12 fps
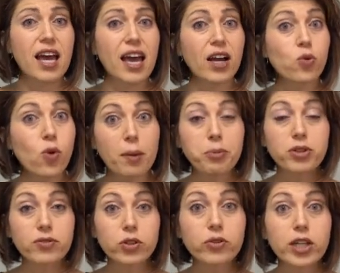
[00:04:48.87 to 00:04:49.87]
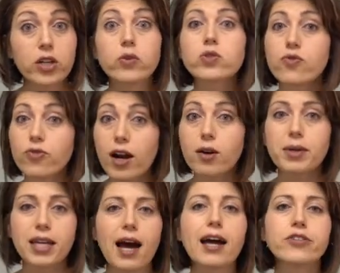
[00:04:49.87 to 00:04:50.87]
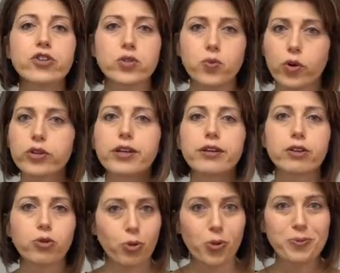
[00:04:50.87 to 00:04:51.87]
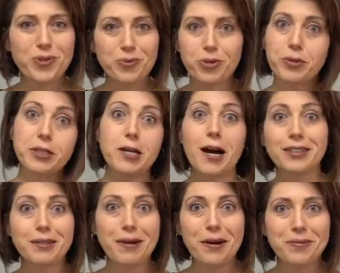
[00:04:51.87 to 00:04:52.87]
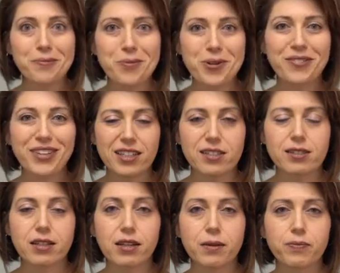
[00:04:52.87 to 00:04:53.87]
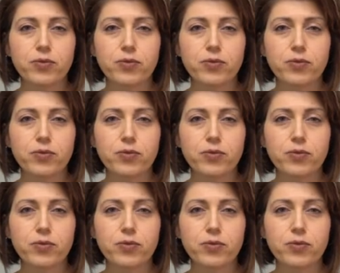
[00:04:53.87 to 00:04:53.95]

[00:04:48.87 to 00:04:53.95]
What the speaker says: And cooperative learning goes far beyond just working in groups, which we talked about previously.